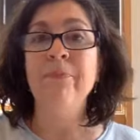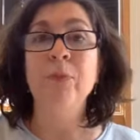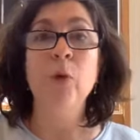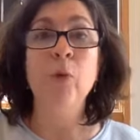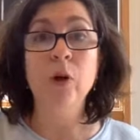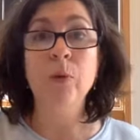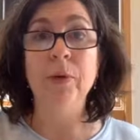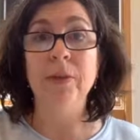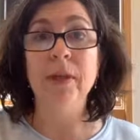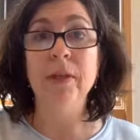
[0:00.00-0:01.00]
work
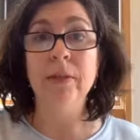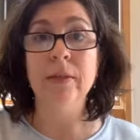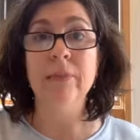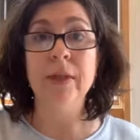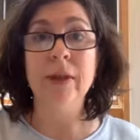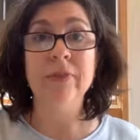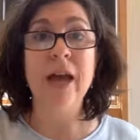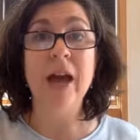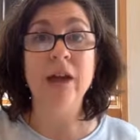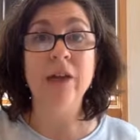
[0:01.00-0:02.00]
with it. It's something you have to
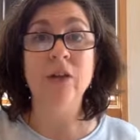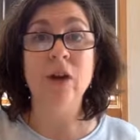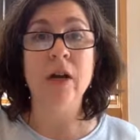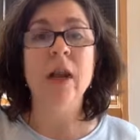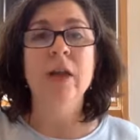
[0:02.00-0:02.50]
act on.